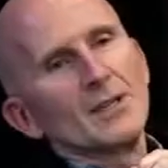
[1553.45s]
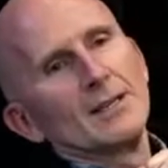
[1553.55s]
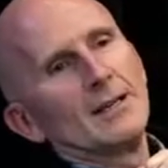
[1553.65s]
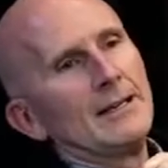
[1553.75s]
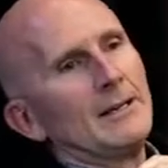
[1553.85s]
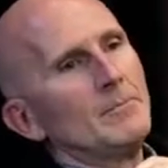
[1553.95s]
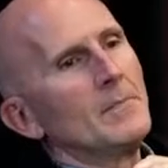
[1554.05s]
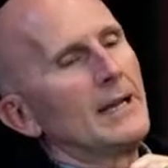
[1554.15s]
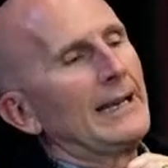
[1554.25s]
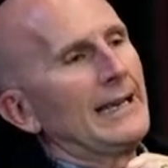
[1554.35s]
Um,
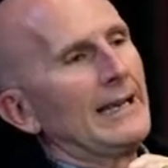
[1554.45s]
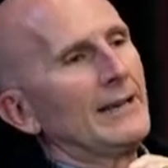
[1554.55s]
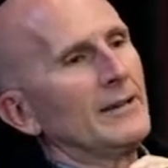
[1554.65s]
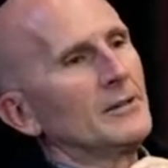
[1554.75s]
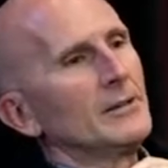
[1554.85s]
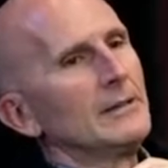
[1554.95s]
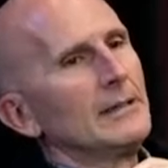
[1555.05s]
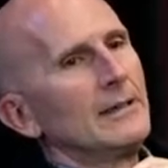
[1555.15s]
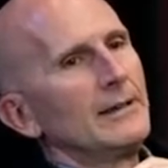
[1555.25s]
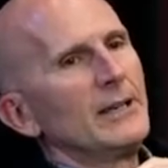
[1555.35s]
and you know,